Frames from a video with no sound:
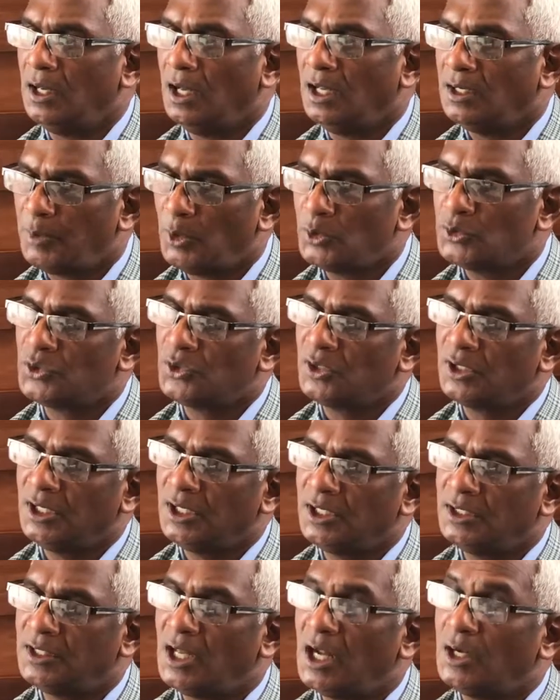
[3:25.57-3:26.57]

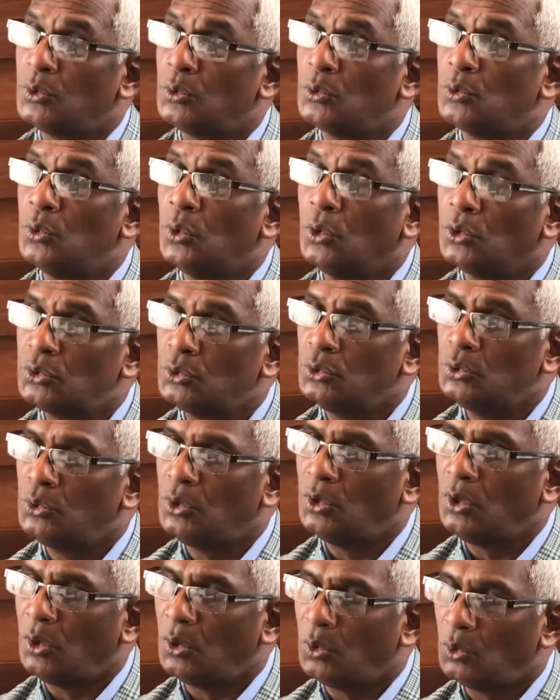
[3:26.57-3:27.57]
unfortunately they had to
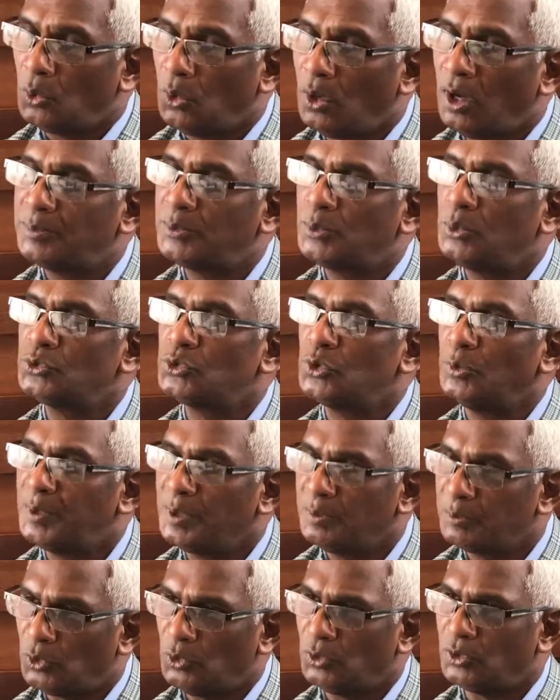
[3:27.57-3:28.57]
go up to
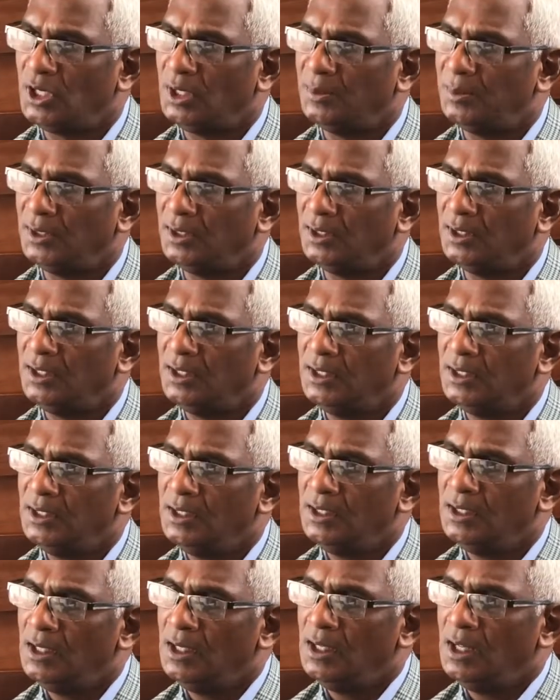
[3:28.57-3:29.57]
Supreme Court level,
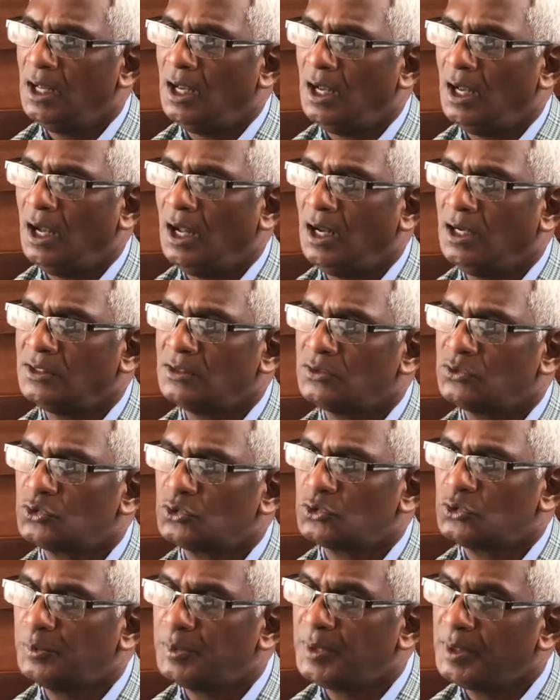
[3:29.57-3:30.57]
and
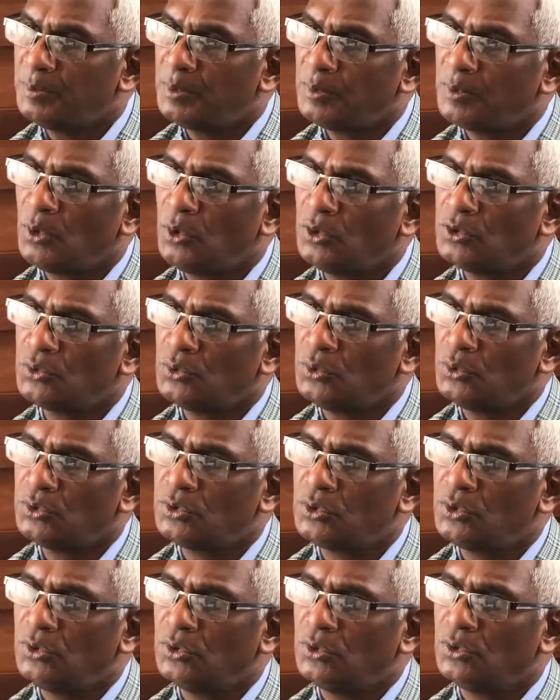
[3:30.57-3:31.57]
Supreme Court
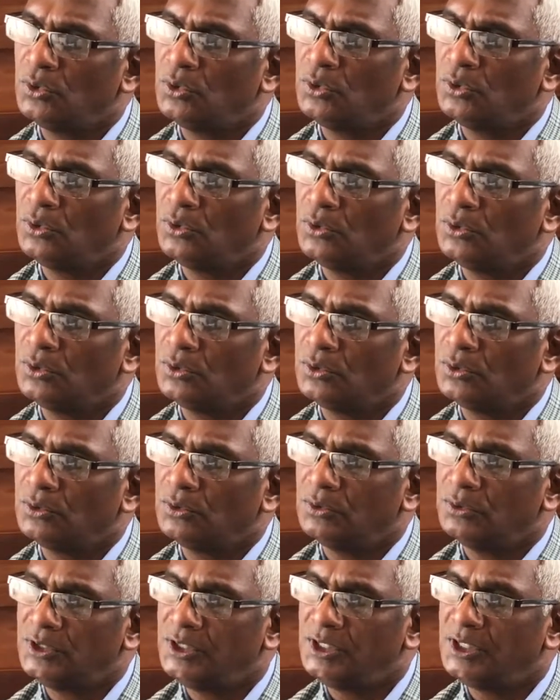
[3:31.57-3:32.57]
would
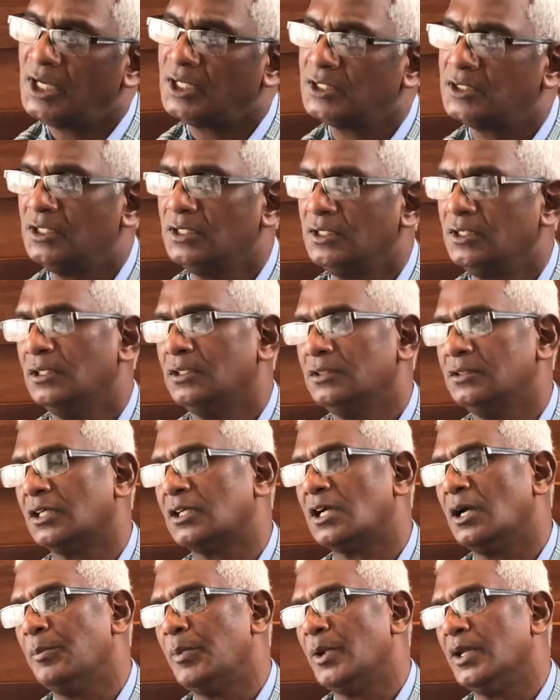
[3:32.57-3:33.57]
direct the
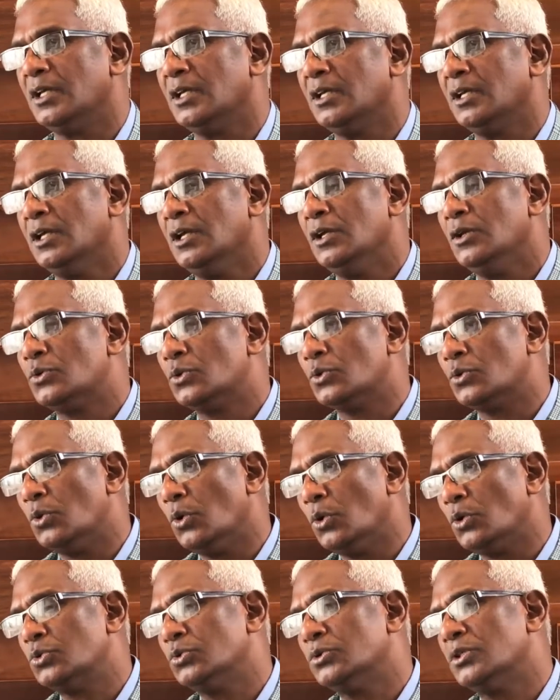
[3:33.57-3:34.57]
company to
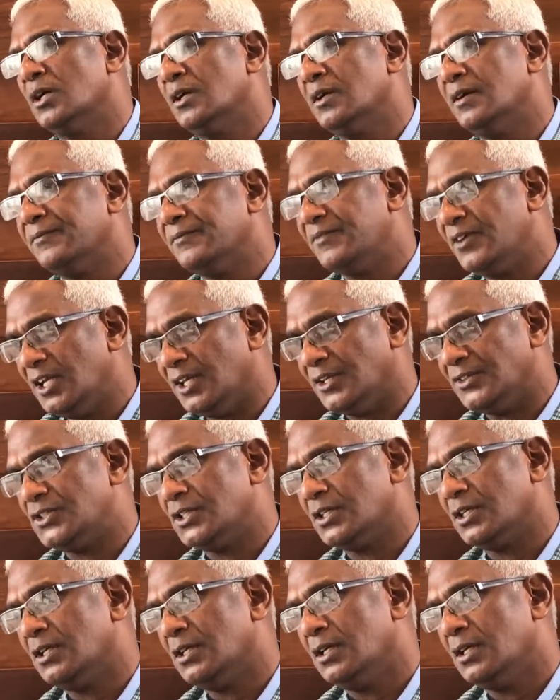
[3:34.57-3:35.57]
go to the
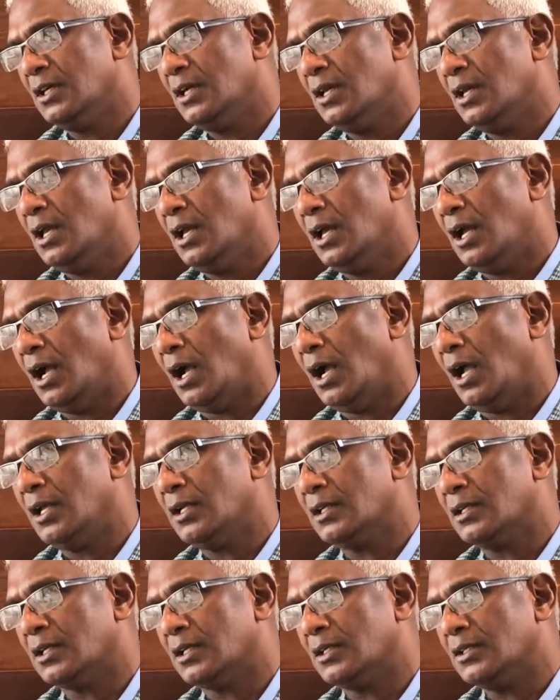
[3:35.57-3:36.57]
village
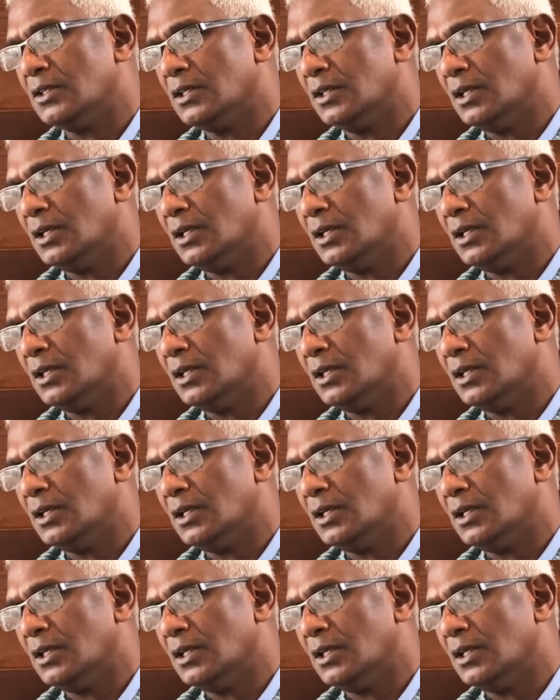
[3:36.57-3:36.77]
and